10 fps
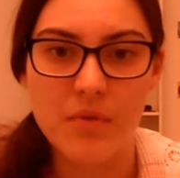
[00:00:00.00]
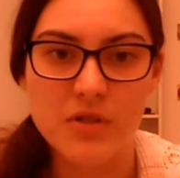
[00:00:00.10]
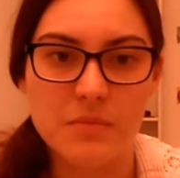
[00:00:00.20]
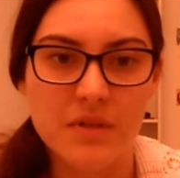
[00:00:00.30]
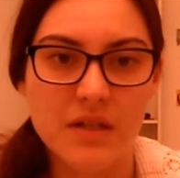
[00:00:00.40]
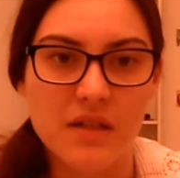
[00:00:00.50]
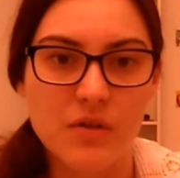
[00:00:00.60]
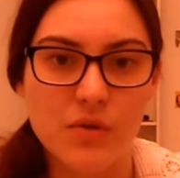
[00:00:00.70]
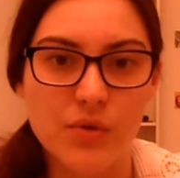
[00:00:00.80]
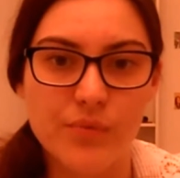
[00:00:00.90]
possibly a
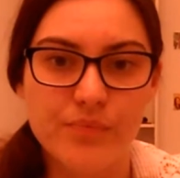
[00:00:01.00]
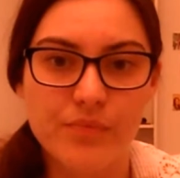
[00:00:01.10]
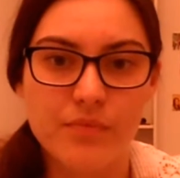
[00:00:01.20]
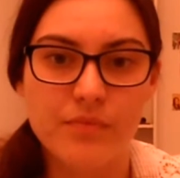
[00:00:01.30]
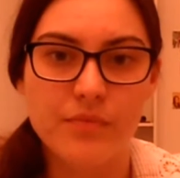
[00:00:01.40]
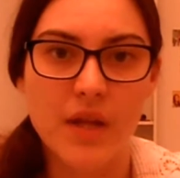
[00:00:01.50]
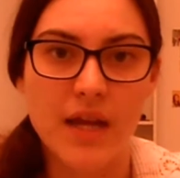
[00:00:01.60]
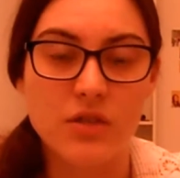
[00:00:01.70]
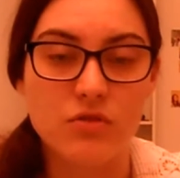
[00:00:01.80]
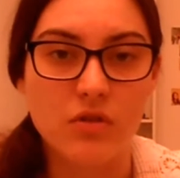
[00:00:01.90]
little
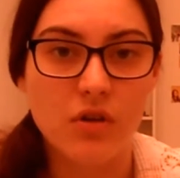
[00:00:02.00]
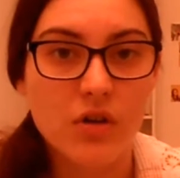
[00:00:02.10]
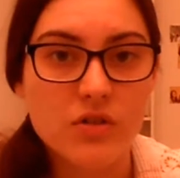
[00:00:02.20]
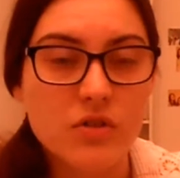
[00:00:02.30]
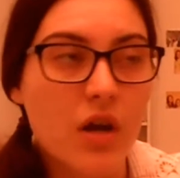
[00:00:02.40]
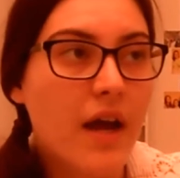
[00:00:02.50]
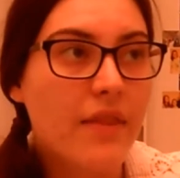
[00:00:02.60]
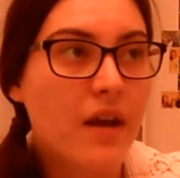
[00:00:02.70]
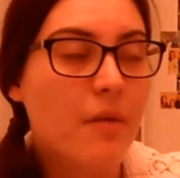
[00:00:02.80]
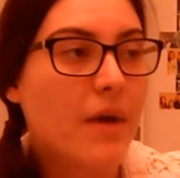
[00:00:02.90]
extra clothes dryer
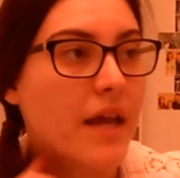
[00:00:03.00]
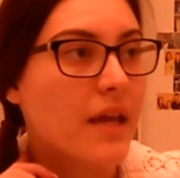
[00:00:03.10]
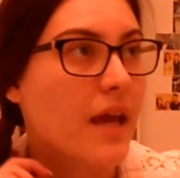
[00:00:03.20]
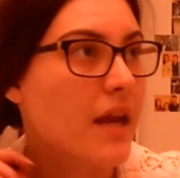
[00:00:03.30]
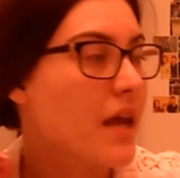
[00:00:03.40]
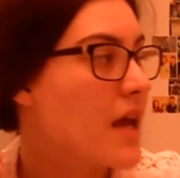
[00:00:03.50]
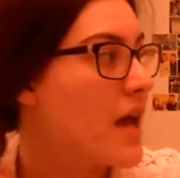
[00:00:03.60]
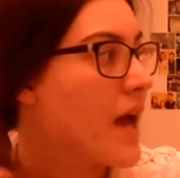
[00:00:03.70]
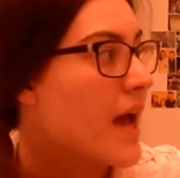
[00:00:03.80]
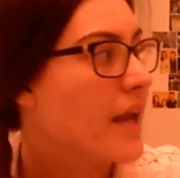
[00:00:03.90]
that I might get,
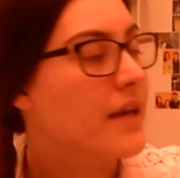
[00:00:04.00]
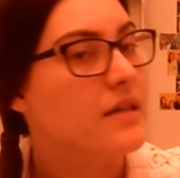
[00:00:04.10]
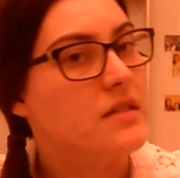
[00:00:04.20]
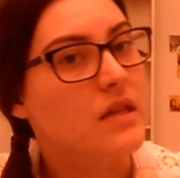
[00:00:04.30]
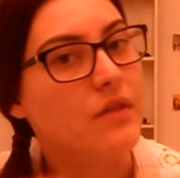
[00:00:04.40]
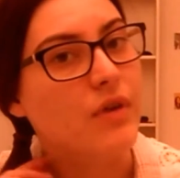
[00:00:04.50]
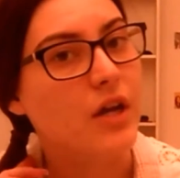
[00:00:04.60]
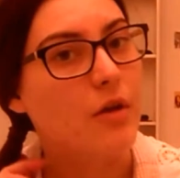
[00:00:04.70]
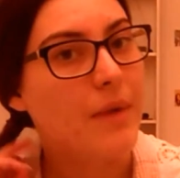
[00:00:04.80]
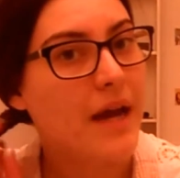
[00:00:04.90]
and if I
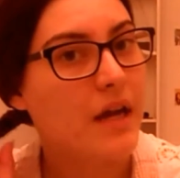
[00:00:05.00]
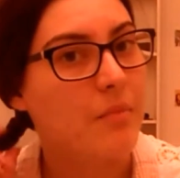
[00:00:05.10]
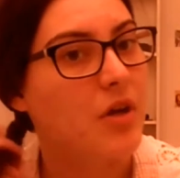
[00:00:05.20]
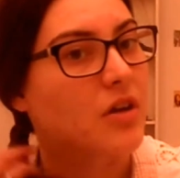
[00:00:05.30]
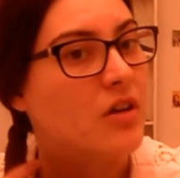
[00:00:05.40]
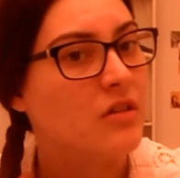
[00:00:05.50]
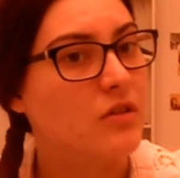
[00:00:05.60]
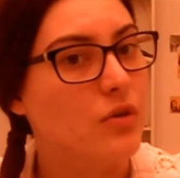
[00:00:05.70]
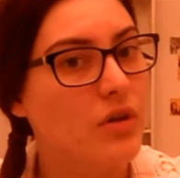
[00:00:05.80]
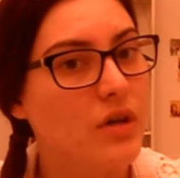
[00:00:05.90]
go back I'm going to
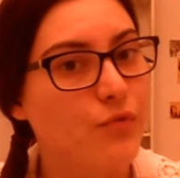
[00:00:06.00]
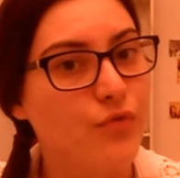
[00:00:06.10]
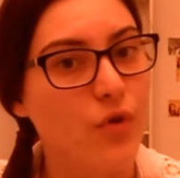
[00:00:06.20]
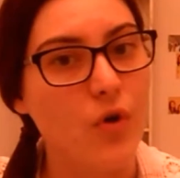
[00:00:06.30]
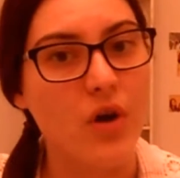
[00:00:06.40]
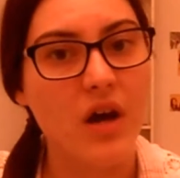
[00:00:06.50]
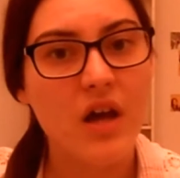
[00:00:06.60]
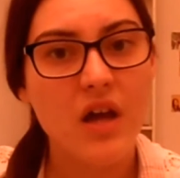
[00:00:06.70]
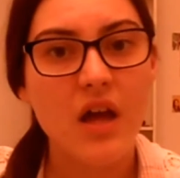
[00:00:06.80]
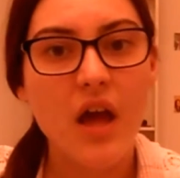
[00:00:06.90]
look for,
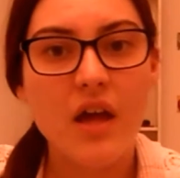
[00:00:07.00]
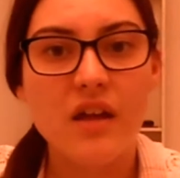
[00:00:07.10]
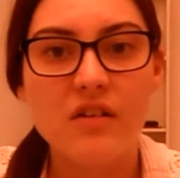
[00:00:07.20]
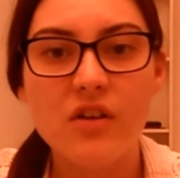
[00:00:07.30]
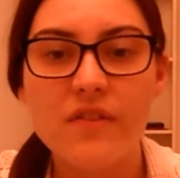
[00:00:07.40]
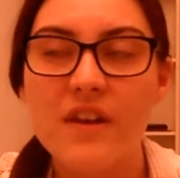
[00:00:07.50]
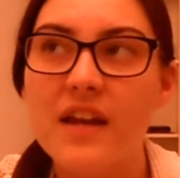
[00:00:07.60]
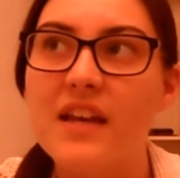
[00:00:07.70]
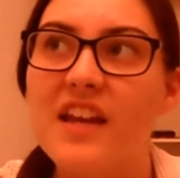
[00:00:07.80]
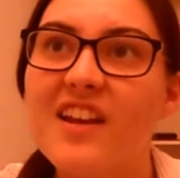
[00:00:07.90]
not that I
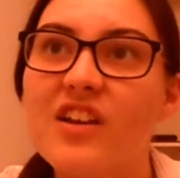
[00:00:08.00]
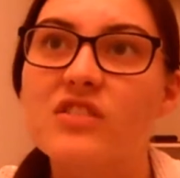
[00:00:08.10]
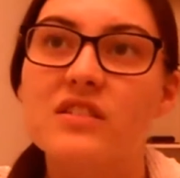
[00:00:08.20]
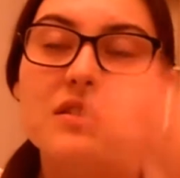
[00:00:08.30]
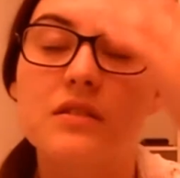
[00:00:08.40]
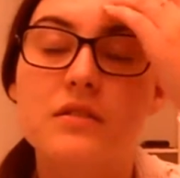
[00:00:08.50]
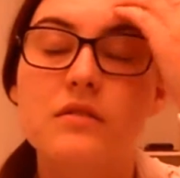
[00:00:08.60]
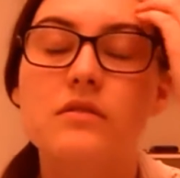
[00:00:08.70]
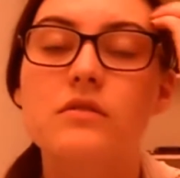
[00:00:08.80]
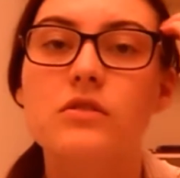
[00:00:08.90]
need it because it's
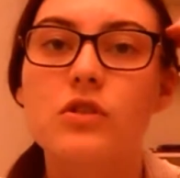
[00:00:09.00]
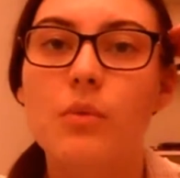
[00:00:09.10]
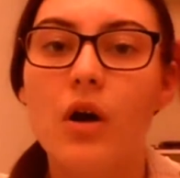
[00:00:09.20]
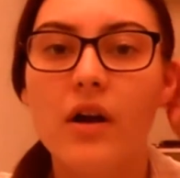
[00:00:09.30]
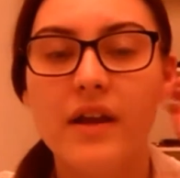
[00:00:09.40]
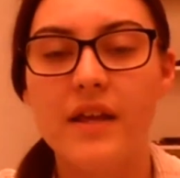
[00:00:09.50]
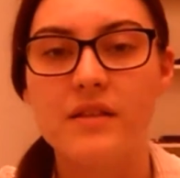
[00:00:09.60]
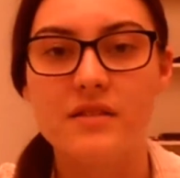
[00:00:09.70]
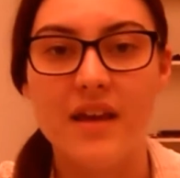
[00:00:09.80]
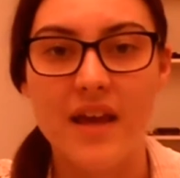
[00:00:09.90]
super hot,
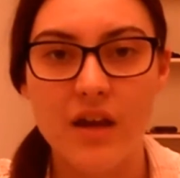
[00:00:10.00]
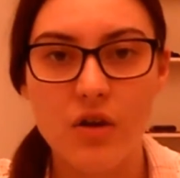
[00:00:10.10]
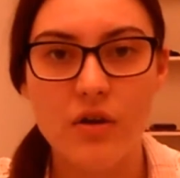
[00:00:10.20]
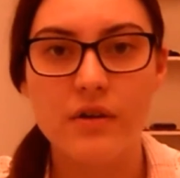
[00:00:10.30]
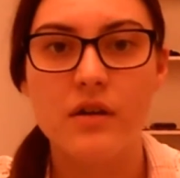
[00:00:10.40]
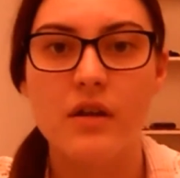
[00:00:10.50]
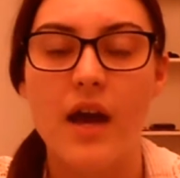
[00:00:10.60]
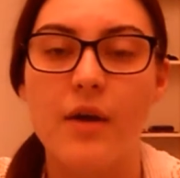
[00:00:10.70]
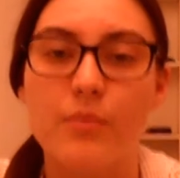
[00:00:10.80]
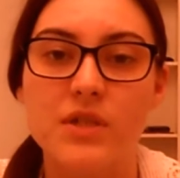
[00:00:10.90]
hence the aircon,
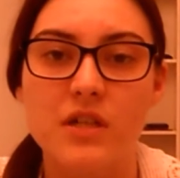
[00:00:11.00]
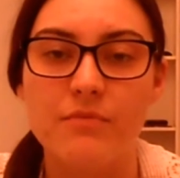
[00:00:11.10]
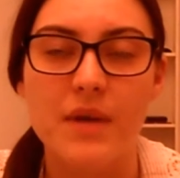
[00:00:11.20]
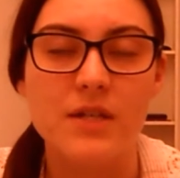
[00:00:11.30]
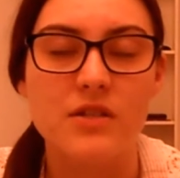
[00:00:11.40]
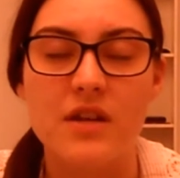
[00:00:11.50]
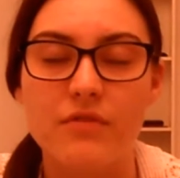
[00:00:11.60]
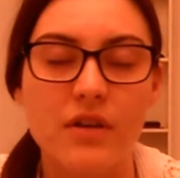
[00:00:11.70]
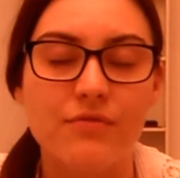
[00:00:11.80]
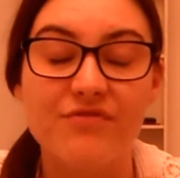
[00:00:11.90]
which I've mentioned
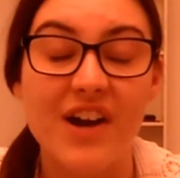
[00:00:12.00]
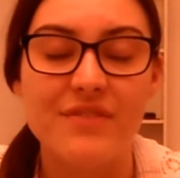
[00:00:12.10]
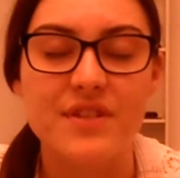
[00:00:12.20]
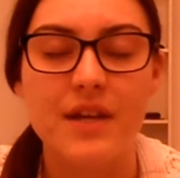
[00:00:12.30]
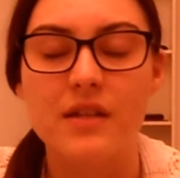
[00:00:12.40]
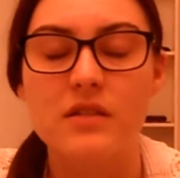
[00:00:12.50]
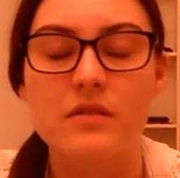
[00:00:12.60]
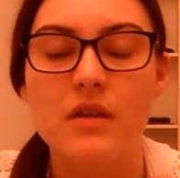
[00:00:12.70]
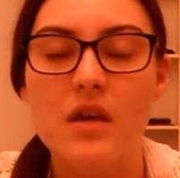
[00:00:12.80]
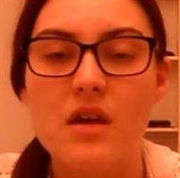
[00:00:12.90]
every 5
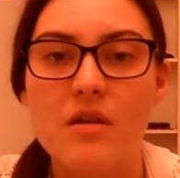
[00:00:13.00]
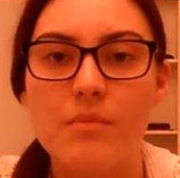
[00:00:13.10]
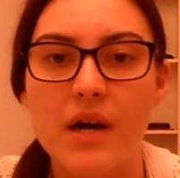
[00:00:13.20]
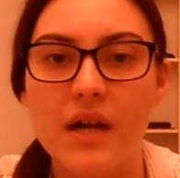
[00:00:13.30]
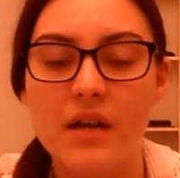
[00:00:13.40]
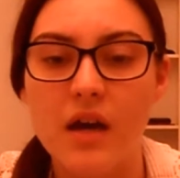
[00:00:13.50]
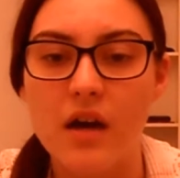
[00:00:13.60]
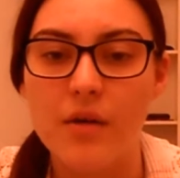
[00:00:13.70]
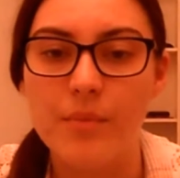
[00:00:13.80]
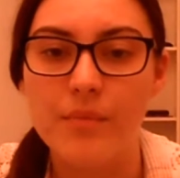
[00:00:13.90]
seconds, but
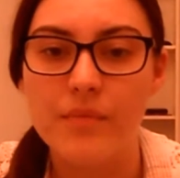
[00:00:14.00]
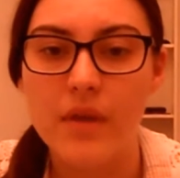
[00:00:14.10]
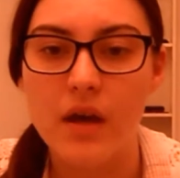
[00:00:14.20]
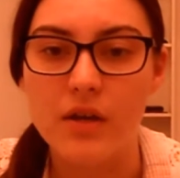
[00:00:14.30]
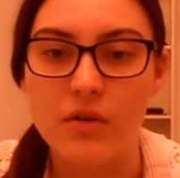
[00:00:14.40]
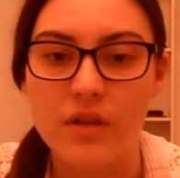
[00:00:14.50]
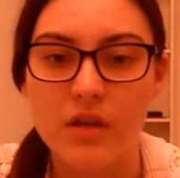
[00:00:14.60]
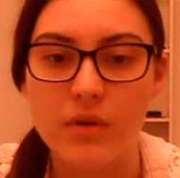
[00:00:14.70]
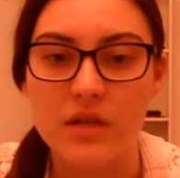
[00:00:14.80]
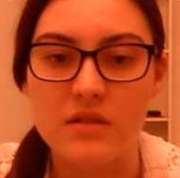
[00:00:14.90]
I don't think
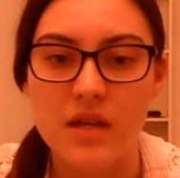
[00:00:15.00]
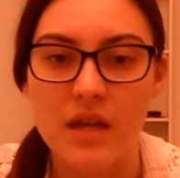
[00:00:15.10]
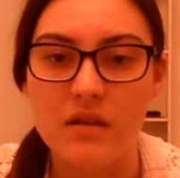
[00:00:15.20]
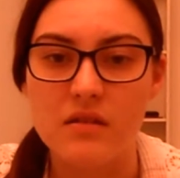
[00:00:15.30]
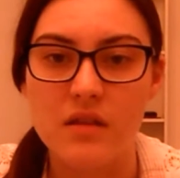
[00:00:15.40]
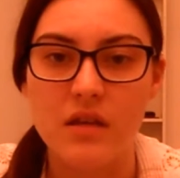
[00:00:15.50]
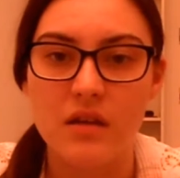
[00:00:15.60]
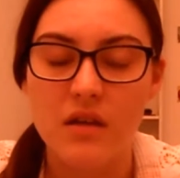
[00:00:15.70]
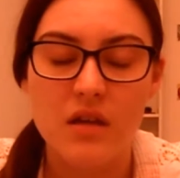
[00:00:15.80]
you understand that